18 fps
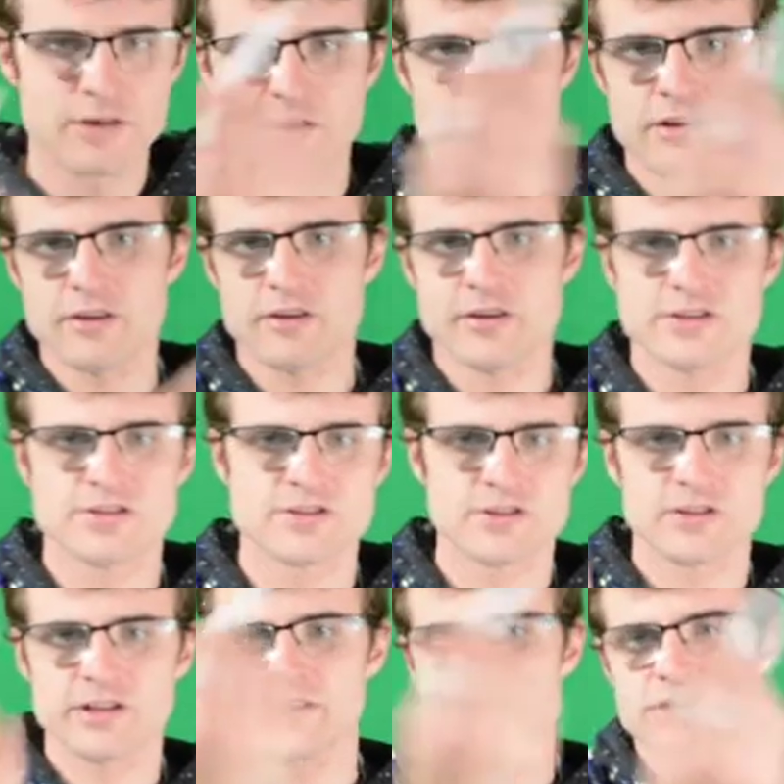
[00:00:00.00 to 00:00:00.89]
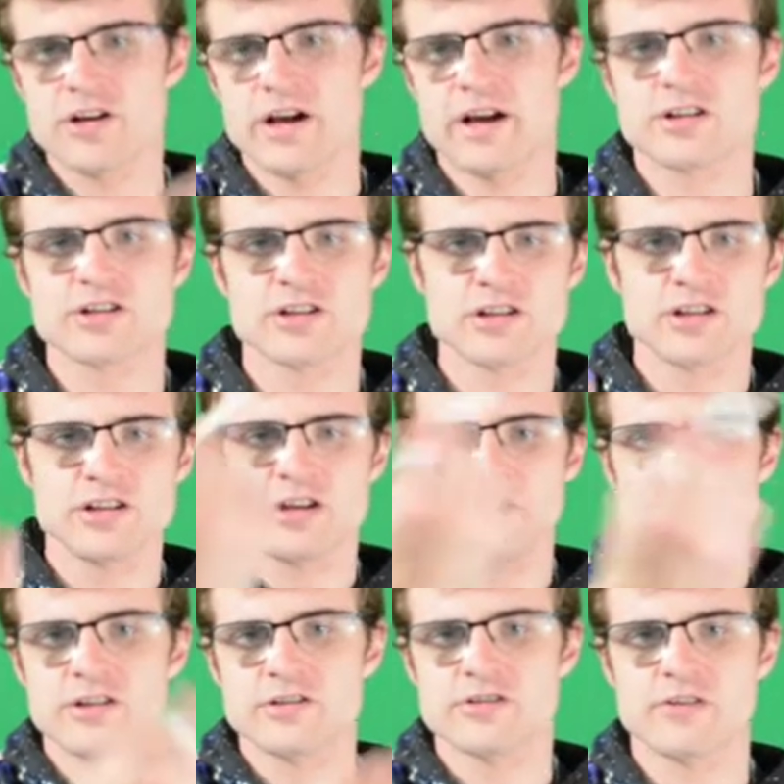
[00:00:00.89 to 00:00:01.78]
in a viscerally direction
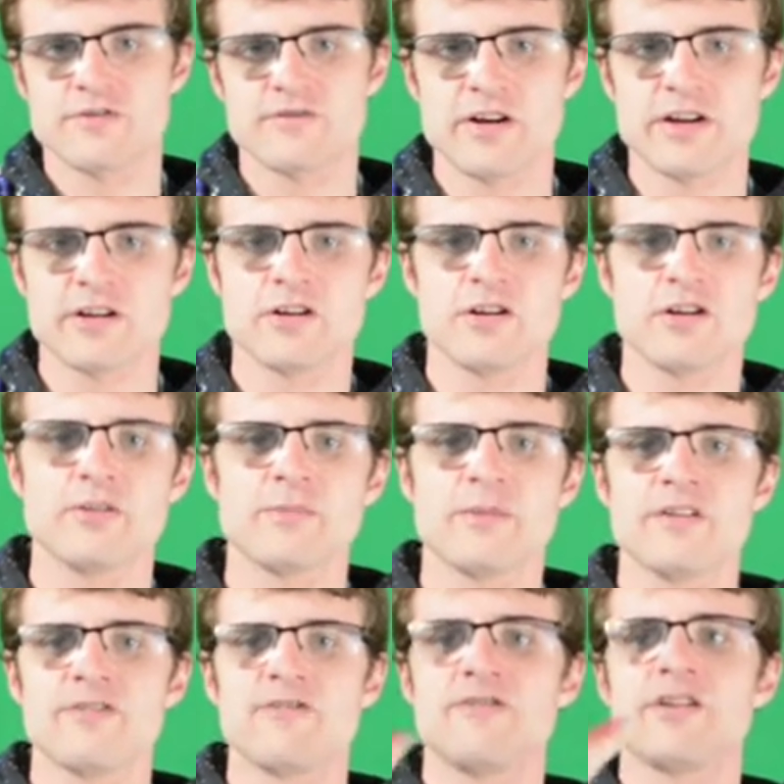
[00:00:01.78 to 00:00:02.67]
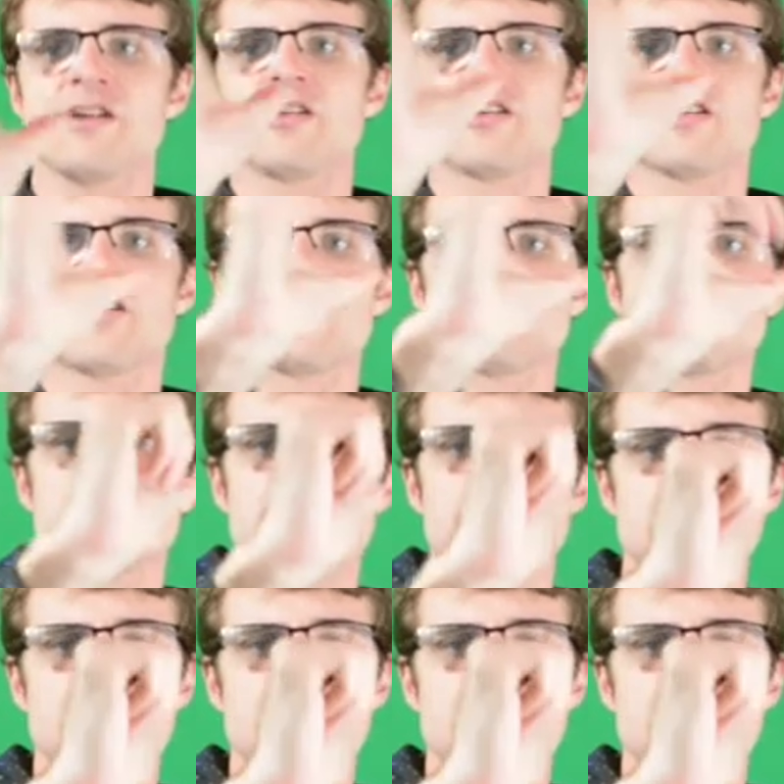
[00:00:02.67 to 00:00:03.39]
here, so if I curl my fingers in